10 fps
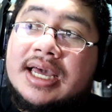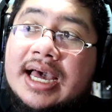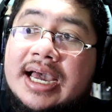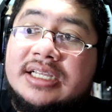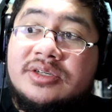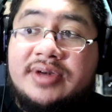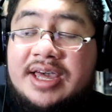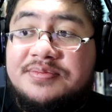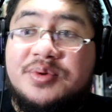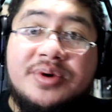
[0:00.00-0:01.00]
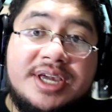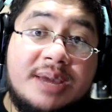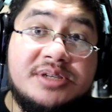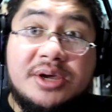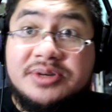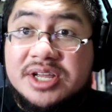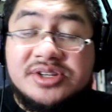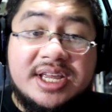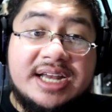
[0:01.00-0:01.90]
I do have more games I own digitally.